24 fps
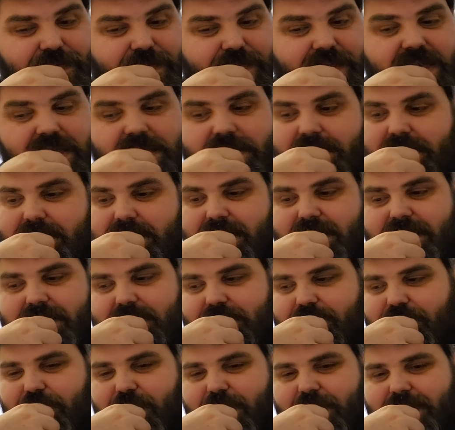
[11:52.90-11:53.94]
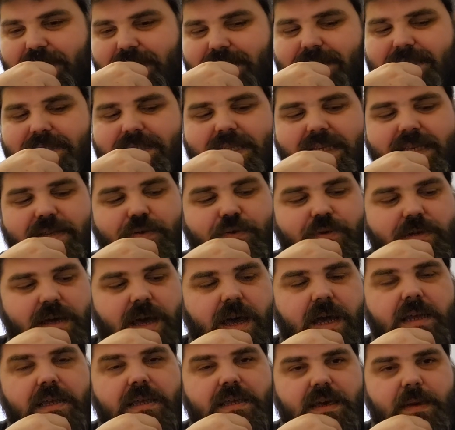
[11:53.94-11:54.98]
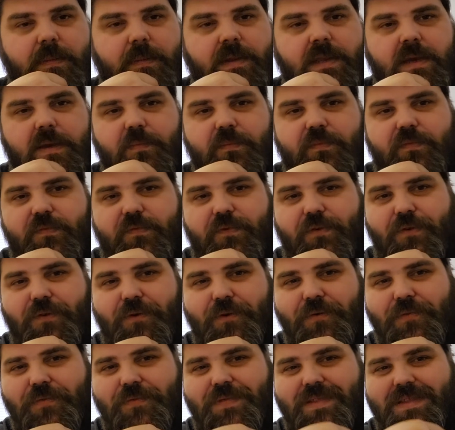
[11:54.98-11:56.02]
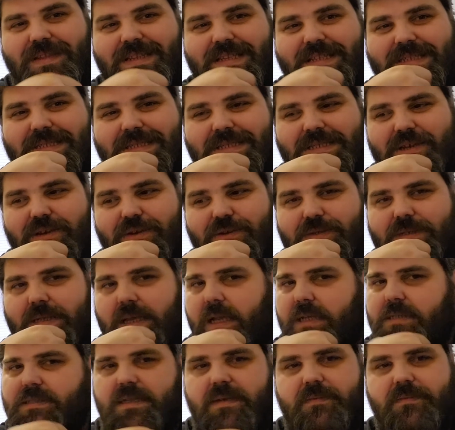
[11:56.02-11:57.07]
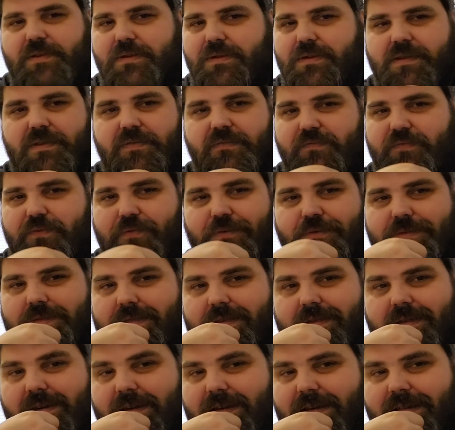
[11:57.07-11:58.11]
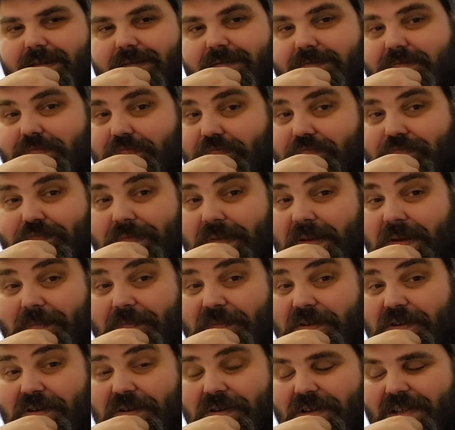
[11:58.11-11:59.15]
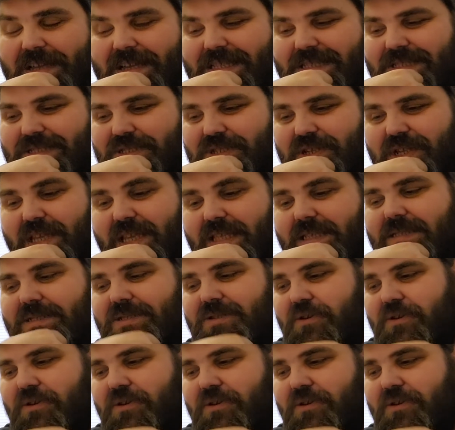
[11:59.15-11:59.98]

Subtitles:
there's some great things. There's a little kite coming up for the Disney Dolls house. I'm not looking forward to the kite. I'm not. It's